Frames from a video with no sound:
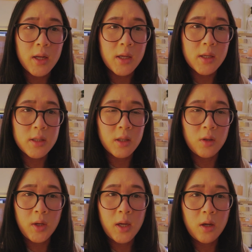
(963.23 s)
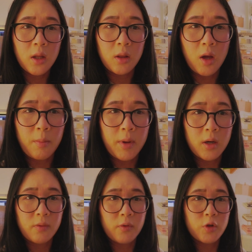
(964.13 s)
is looking a lot
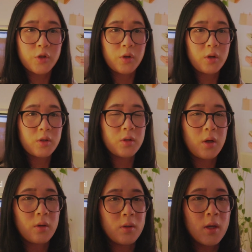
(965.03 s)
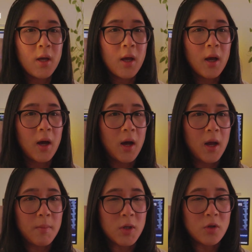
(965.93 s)
better for sure. So
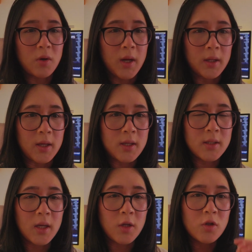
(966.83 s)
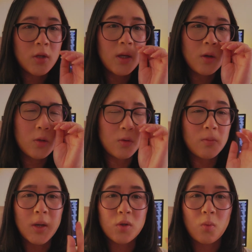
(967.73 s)
I'm enjoying this. Usually I don't
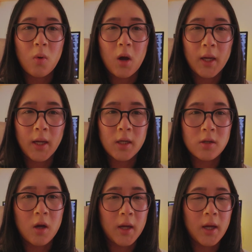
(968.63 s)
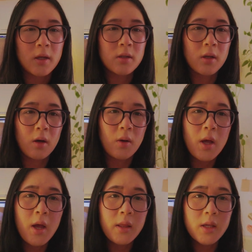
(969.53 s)
do much walking and talking, so
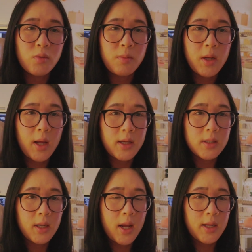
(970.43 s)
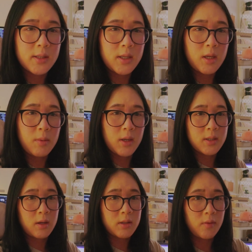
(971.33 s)
this would be nice to kind of see,
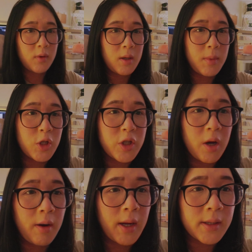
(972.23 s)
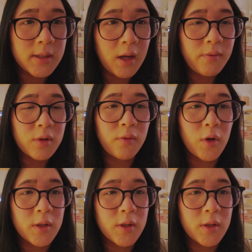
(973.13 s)
because I'll definitely be sharing stuff. So for